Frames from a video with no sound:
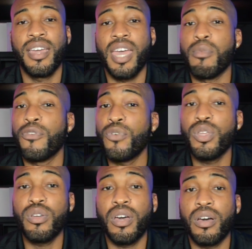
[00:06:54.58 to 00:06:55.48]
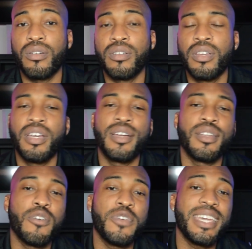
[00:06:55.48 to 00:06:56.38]
And before you go,
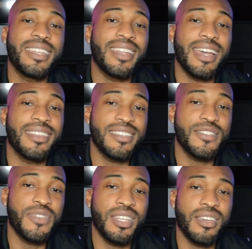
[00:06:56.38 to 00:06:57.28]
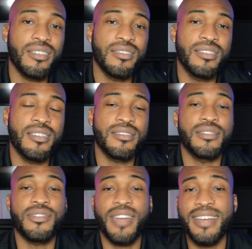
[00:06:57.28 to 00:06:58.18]
don't forget to like this video,
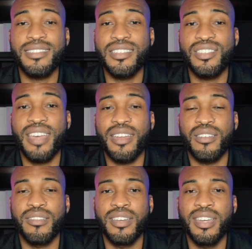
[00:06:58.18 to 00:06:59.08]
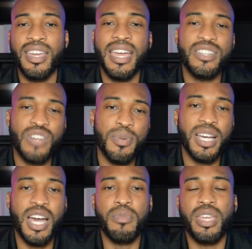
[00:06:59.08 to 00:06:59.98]
subscribe to the channel, and drop a
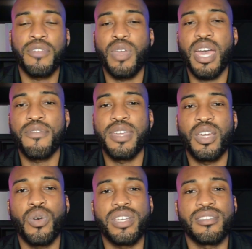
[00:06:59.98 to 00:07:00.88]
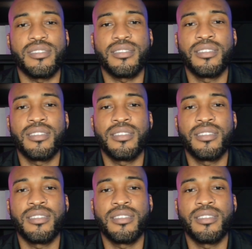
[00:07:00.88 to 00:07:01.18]
comment if you have any questions.